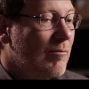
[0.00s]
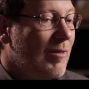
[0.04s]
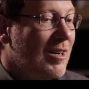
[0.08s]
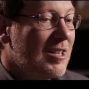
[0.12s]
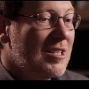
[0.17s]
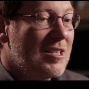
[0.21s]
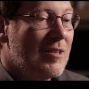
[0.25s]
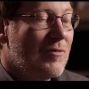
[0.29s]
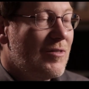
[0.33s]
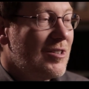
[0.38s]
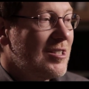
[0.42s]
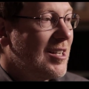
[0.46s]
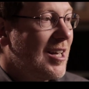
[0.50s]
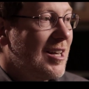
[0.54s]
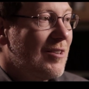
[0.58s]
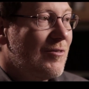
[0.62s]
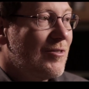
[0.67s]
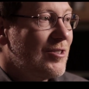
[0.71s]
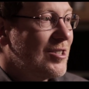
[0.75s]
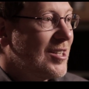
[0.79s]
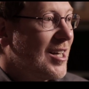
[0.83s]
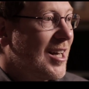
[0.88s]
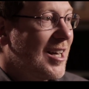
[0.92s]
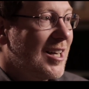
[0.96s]
the rest of his
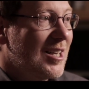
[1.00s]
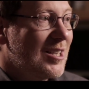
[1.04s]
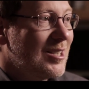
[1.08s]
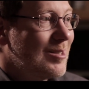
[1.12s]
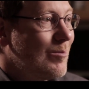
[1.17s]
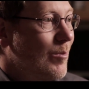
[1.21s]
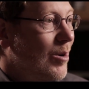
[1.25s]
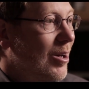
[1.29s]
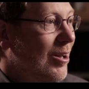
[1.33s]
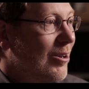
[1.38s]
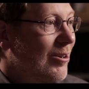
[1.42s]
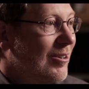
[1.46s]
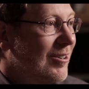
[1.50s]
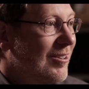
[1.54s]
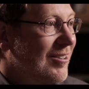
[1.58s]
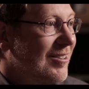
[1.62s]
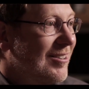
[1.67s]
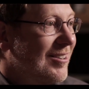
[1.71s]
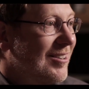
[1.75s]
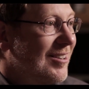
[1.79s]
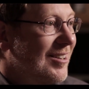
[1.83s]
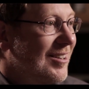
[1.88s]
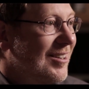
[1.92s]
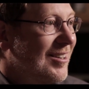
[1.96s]
life is getting smaller.
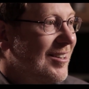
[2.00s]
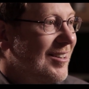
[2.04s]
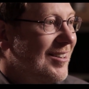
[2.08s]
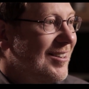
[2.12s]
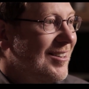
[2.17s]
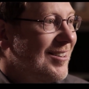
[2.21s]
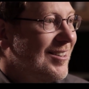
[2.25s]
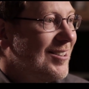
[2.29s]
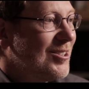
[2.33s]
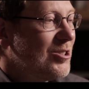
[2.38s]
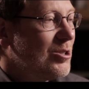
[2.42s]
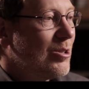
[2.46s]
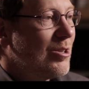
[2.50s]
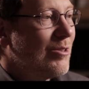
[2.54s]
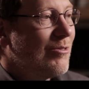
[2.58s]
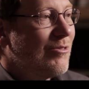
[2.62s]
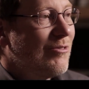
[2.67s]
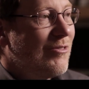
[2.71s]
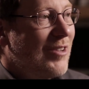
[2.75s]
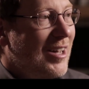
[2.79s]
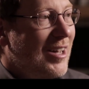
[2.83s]
So the